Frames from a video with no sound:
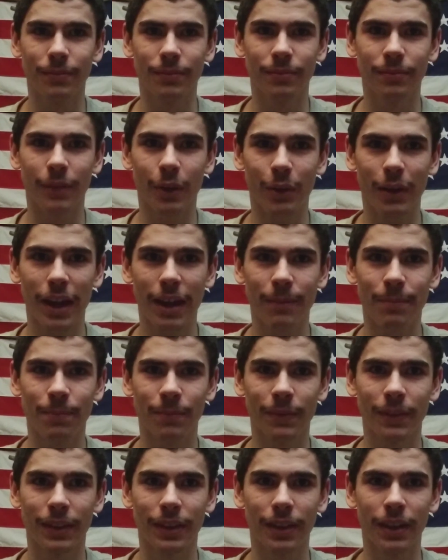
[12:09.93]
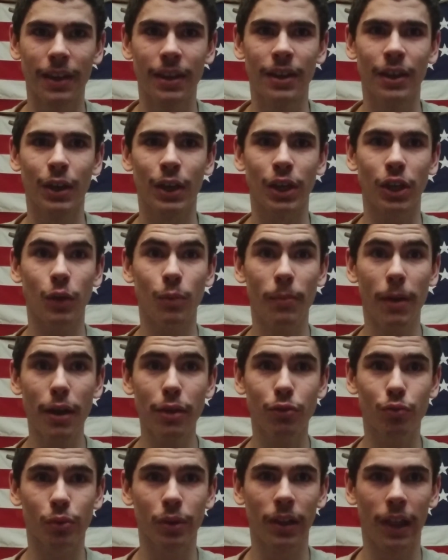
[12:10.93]
Okay? You
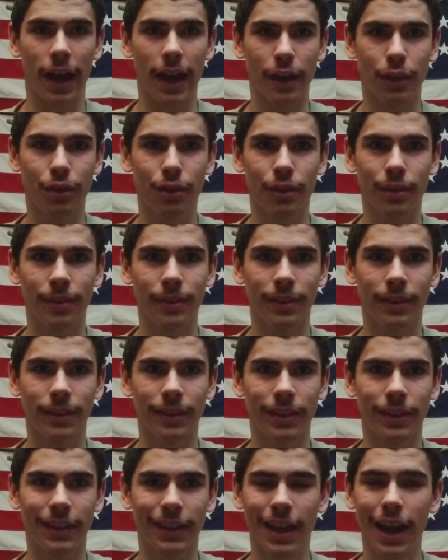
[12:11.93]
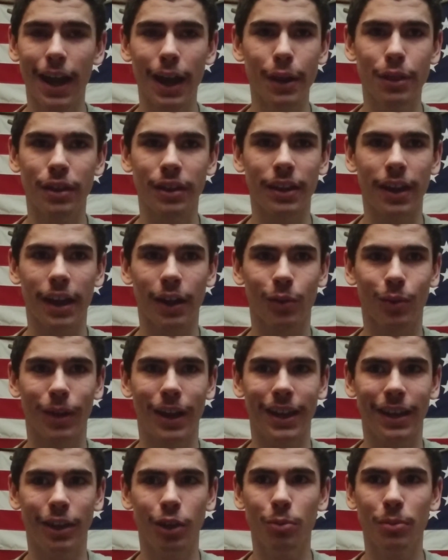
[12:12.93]
must realize, the gods did not
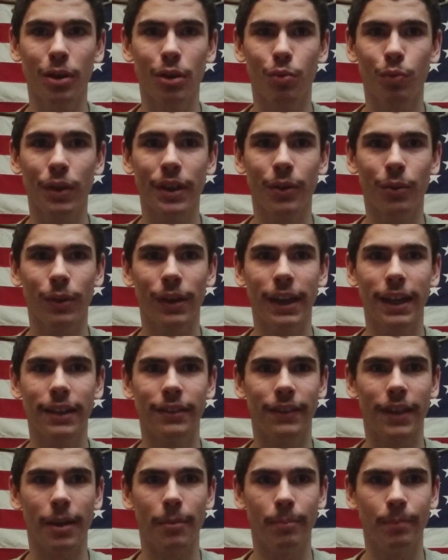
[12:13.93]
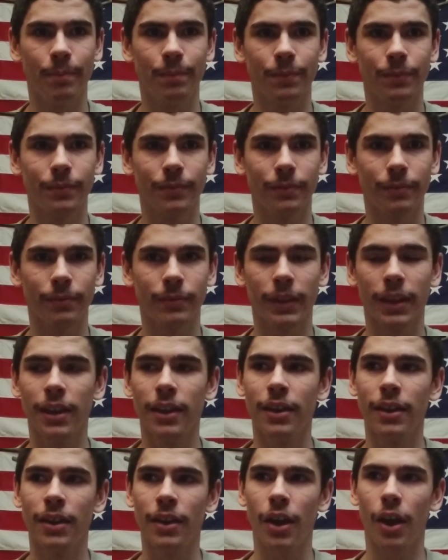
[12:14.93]
create humans, we created them.
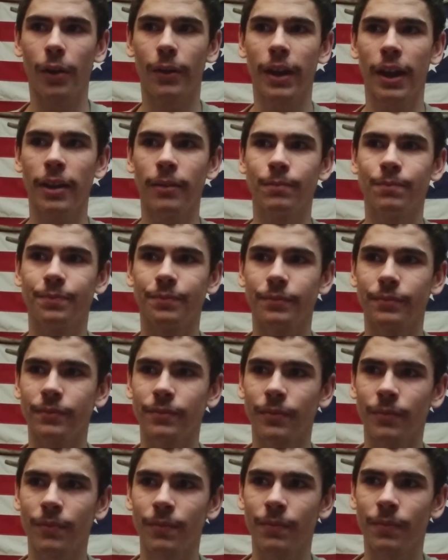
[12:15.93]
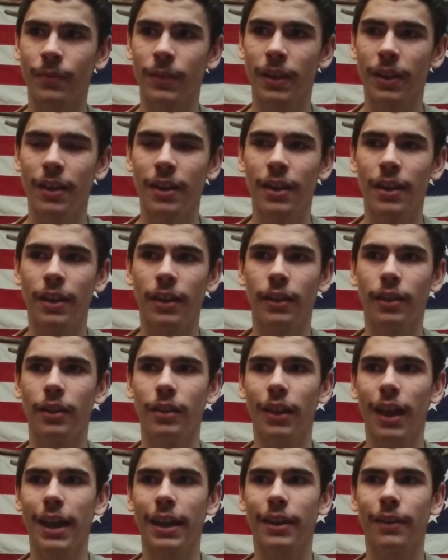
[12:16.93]
Okay?
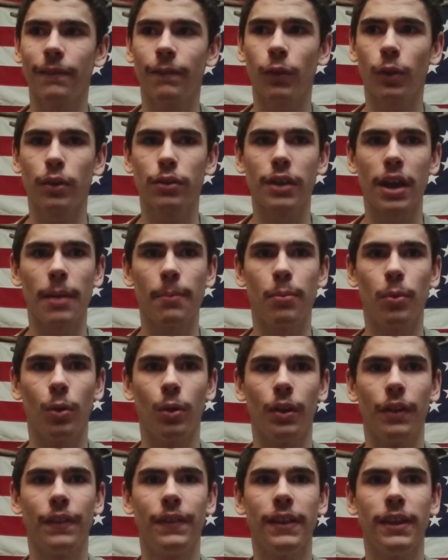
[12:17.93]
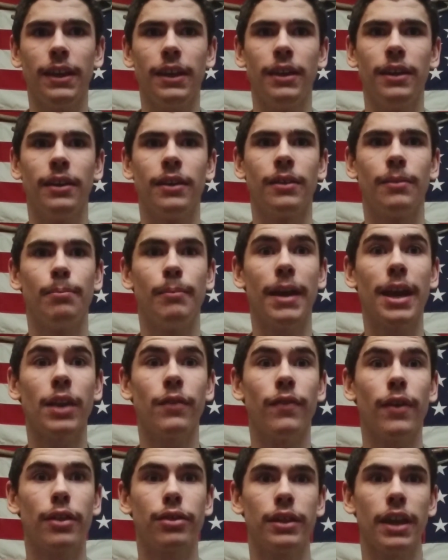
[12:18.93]
Like, for example, the
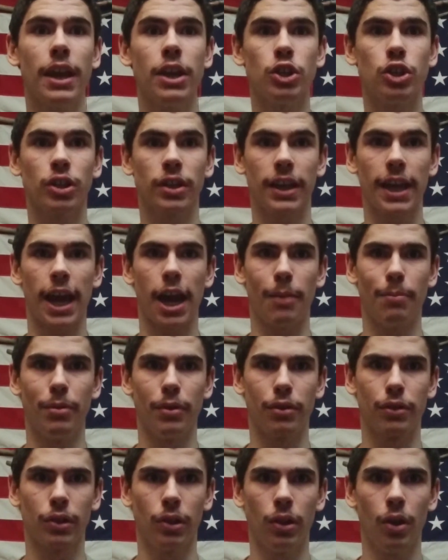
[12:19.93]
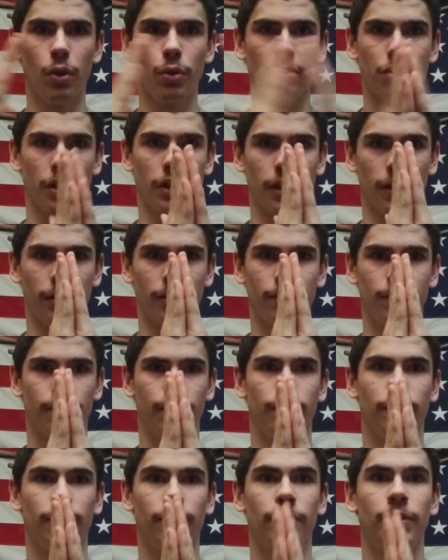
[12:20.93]
manifestation gap is closing.
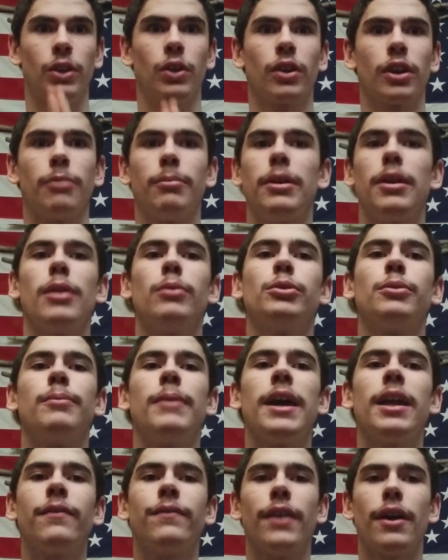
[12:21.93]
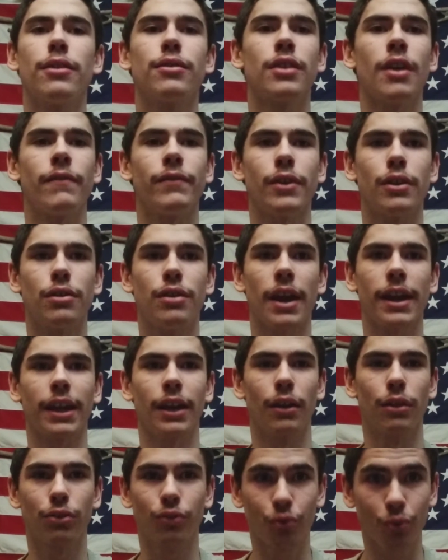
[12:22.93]
You're going to be able to manifest stuff in
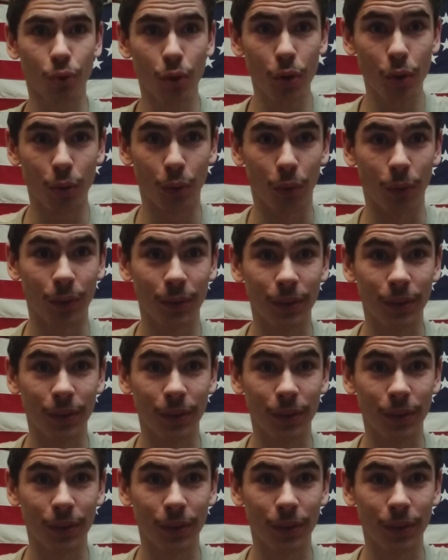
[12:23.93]
seconds. True.